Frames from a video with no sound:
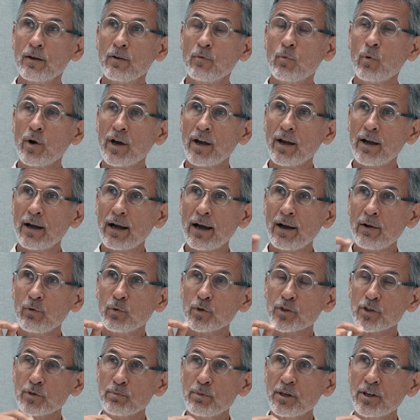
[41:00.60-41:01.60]
where I
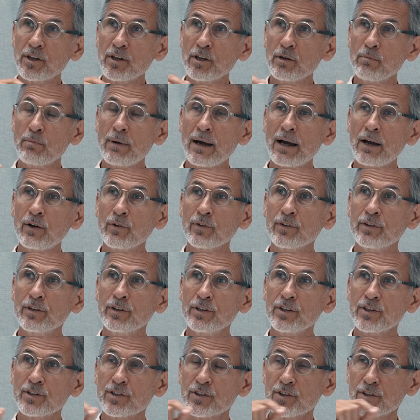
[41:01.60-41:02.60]
was speaking about
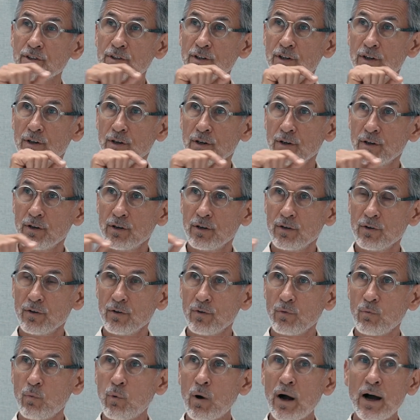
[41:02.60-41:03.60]
this,
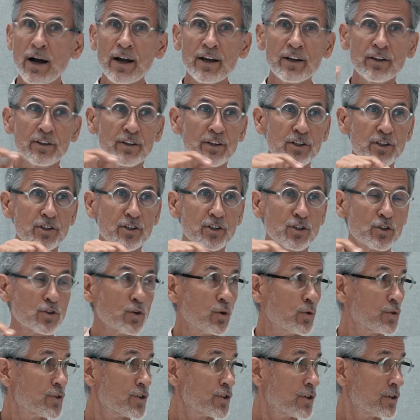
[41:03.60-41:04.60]
why this is
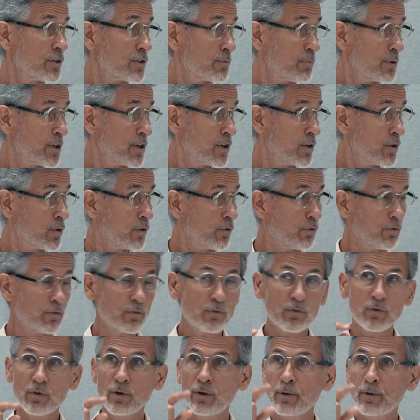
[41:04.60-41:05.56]
also speaking of,